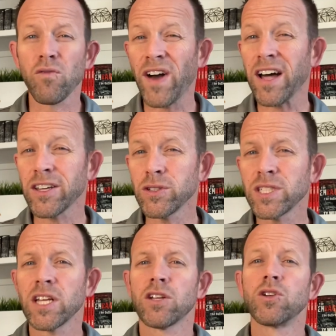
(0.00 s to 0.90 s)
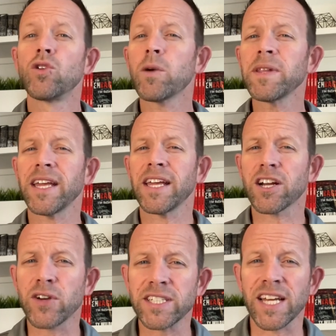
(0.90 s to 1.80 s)
values normally
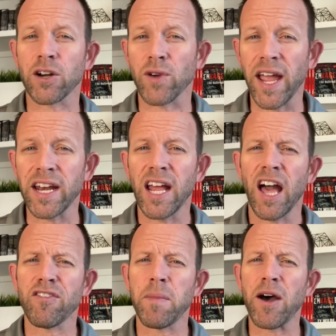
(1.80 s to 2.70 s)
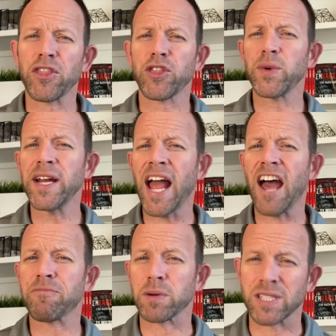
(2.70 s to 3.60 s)
increase at a rate of about
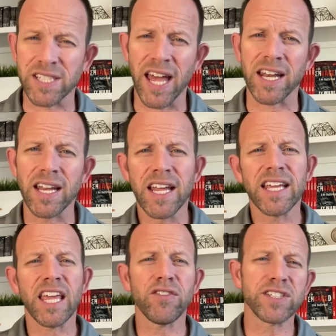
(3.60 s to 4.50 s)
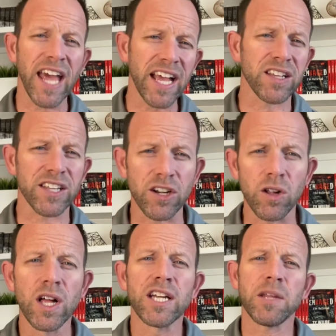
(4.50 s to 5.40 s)
3.5%, give or take a
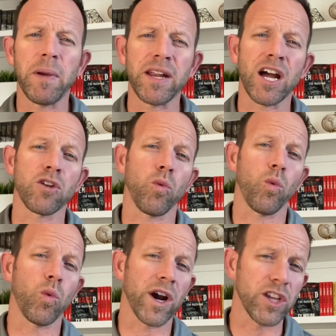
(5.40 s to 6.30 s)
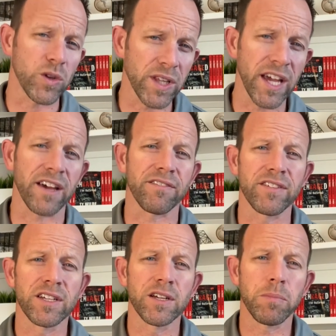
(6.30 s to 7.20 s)
little, depending on where you live.
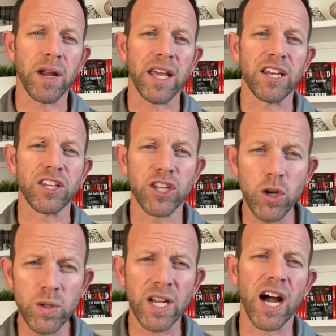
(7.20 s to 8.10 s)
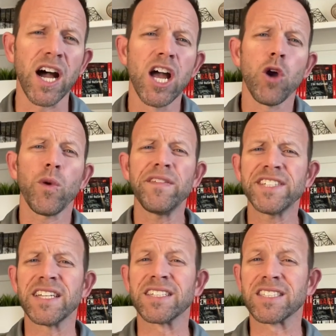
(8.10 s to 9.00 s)
But in Utah, we've
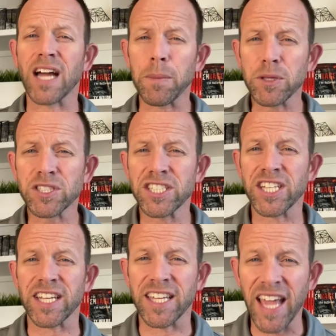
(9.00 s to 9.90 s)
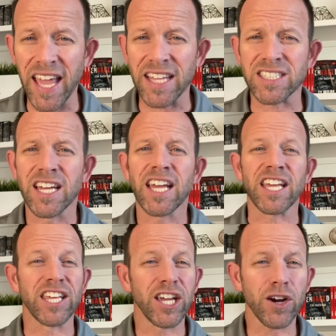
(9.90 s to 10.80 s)
seen double-digit gains
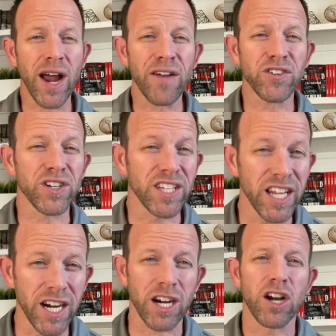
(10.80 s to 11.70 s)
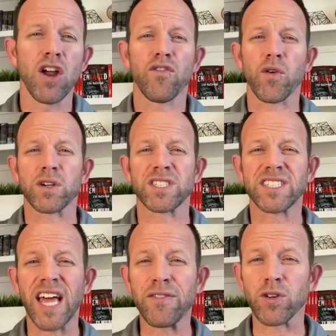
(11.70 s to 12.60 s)
year after year for
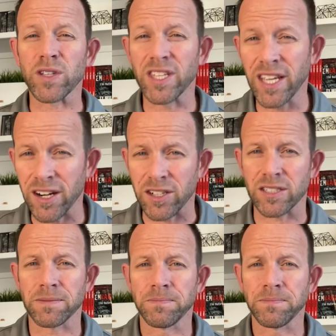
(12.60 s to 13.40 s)
several years.